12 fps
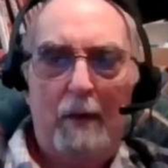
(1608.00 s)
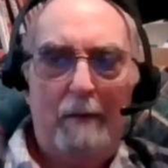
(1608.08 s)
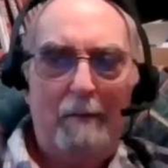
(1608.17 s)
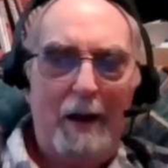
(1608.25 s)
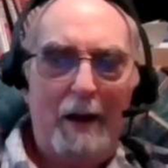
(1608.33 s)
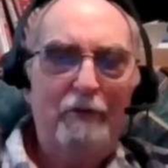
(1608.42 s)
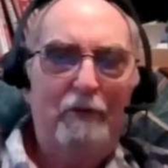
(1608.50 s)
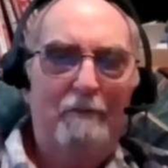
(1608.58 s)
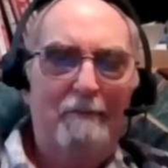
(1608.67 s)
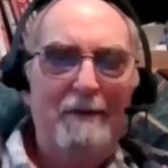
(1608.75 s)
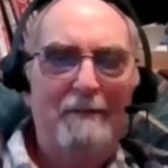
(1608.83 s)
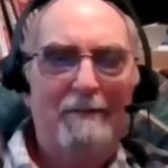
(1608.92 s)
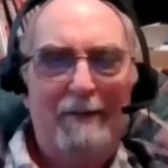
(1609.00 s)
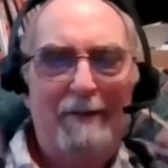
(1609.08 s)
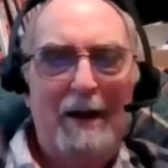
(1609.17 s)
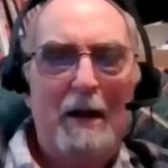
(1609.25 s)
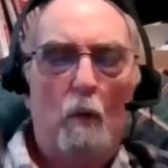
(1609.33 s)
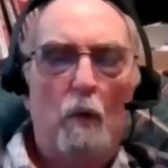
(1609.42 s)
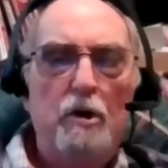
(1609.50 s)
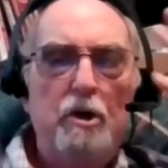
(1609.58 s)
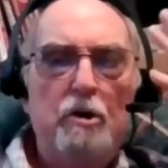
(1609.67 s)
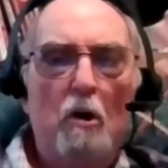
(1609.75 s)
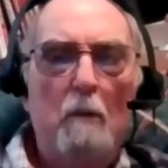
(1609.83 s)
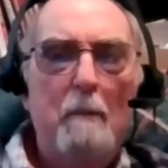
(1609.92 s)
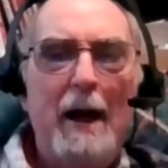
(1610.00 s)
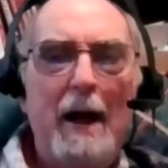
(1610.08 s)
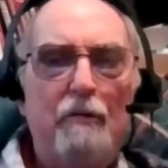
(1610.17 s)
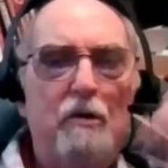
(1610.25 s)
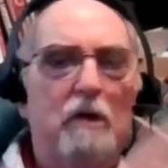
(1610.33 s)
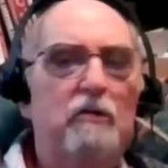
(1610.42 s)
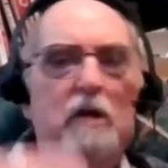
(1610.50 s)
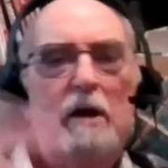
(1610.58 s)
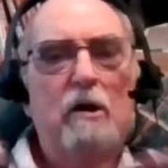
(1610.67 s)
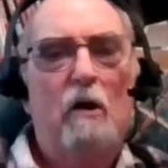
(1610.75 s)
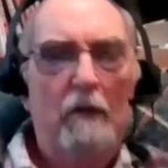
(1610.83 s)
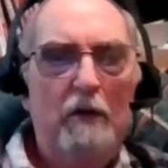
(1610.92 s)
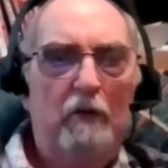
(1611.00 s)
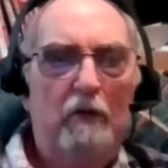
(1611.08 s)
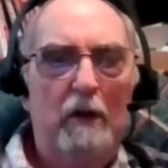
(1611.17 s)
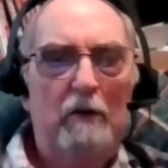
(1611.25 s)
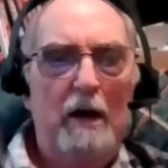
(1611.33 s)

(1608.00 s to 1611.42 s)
I, when you know math, you can study all these things.